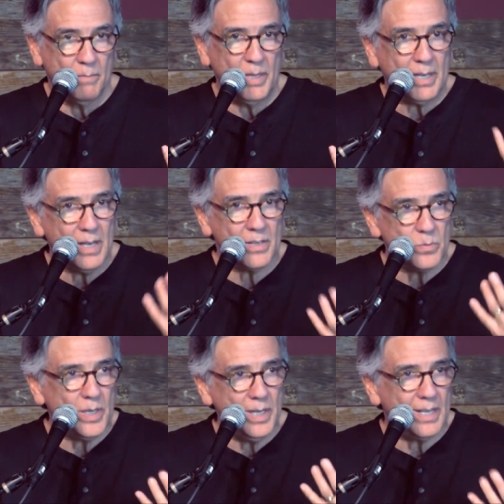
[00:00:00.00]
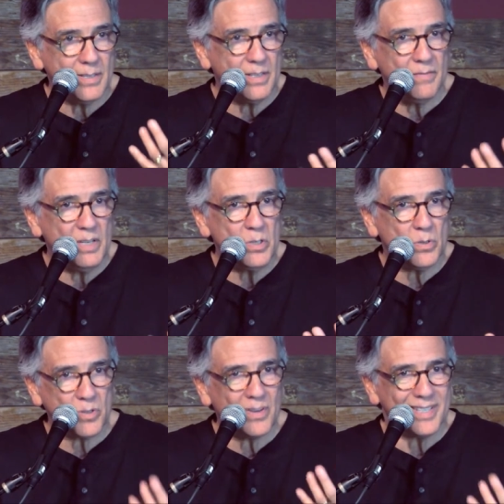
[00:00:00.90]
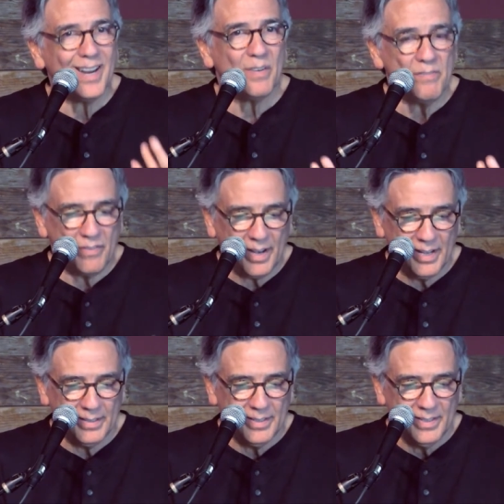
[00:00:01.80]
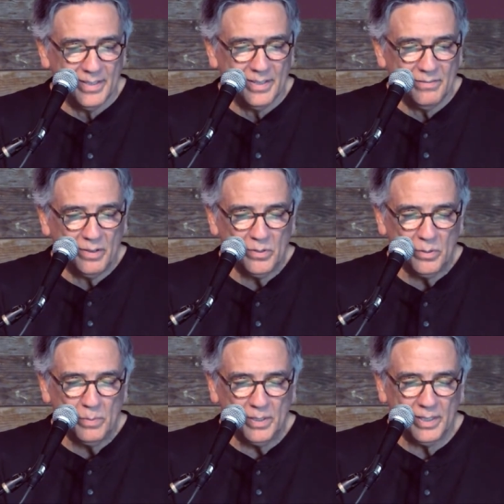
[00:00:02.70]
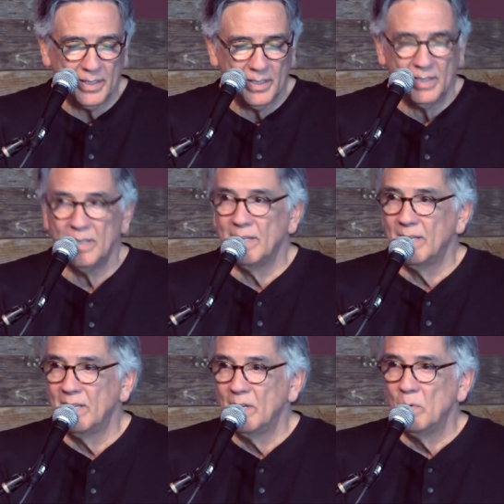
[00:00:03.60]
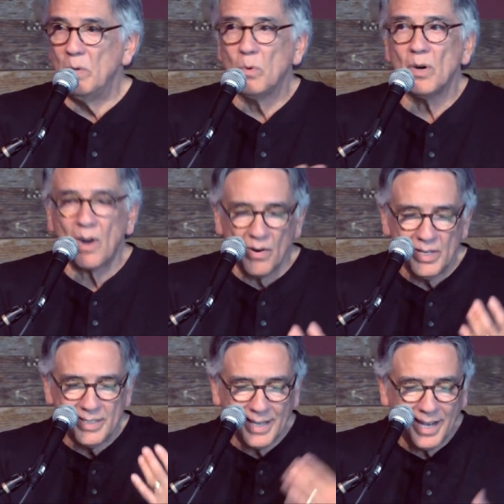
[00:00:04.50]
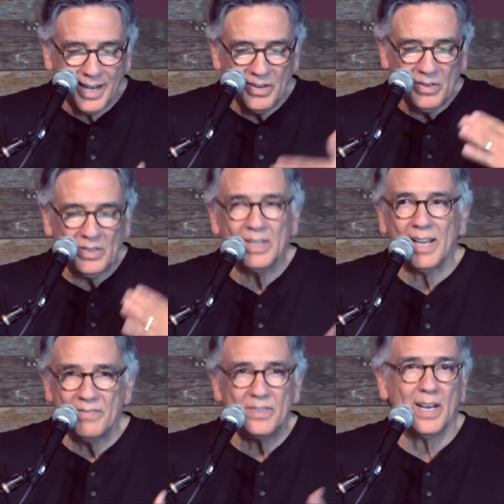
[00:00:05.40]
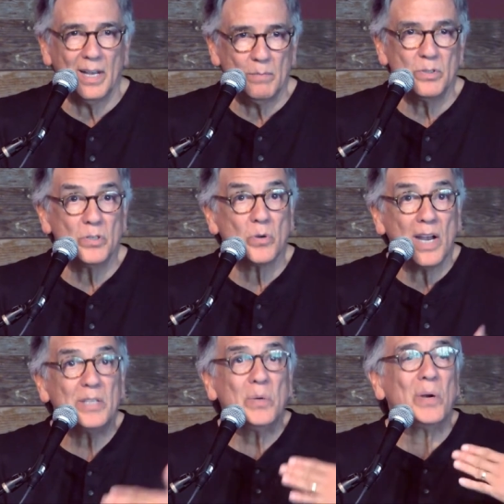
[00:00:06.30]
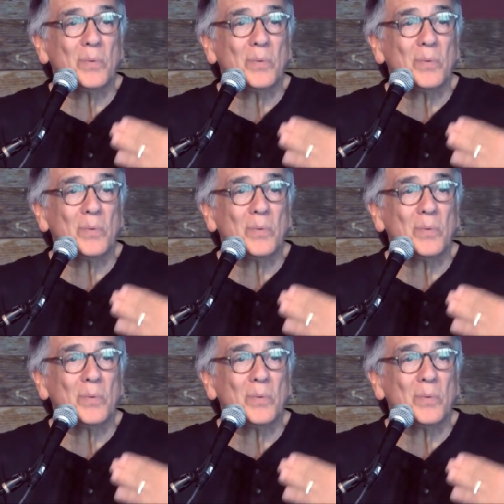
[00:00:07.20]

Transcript: because we as individuals are terrified of vulnerability. We work our entire lifetimes to try to